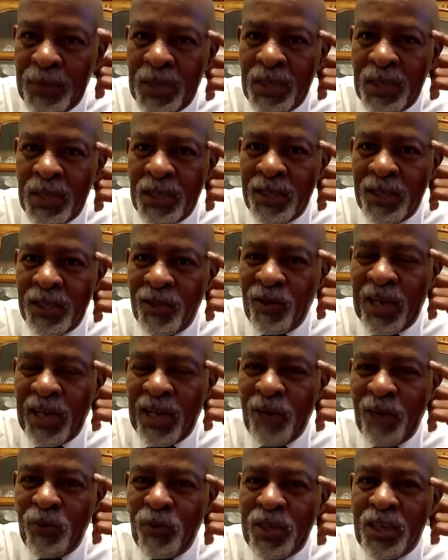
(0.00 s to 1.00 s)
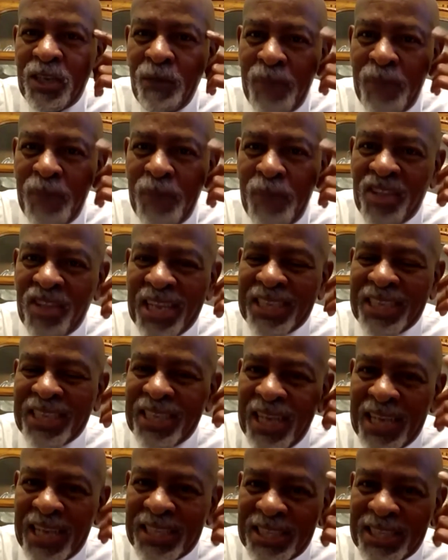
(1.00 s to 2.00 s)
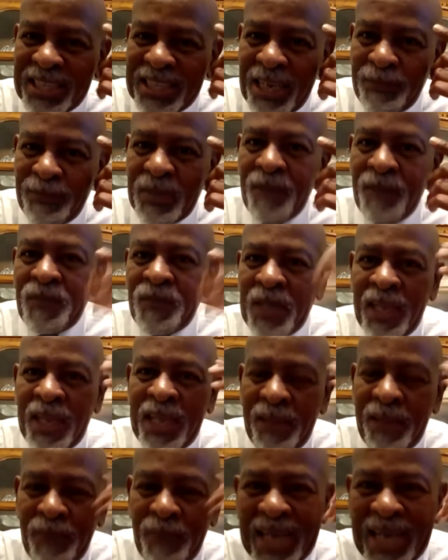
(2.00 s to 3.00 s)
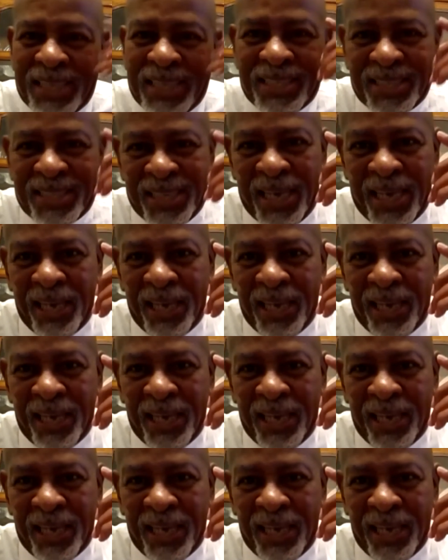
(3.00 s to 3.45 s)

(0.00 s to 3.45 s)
Okay, we abandoned that concept and that mindset.